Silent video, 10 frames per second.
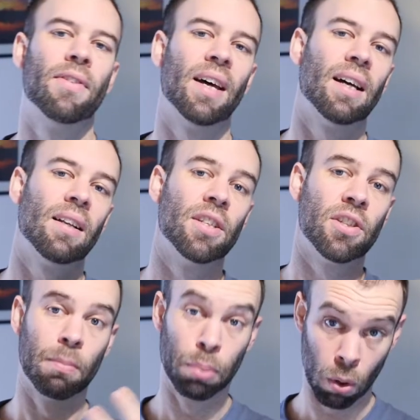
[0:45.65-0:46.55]
that
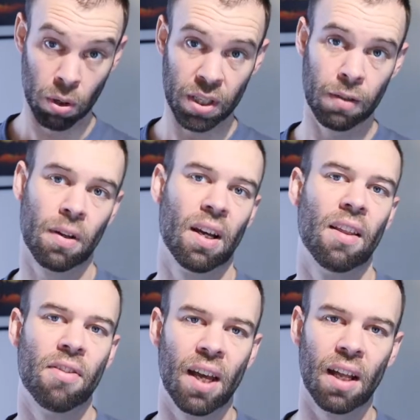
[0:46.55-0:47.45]
is supportive
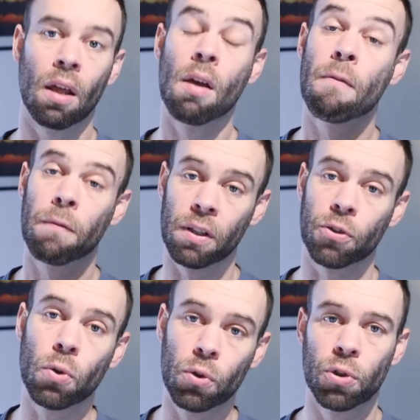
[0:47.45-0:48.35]
and that
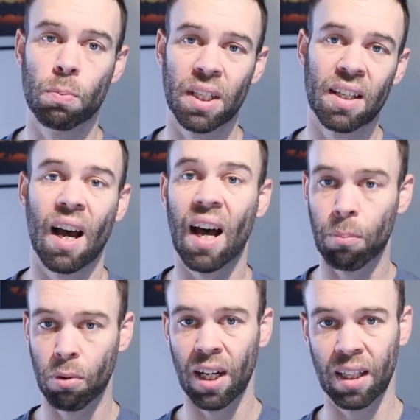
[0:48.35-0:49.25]
feels good to be
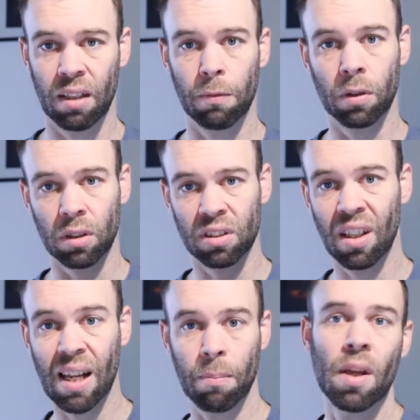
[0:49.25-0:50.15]
upright in for a long
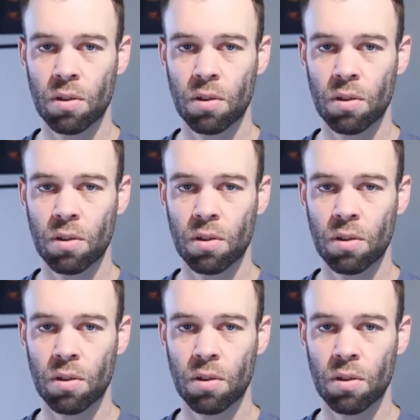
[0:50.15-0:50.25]
time.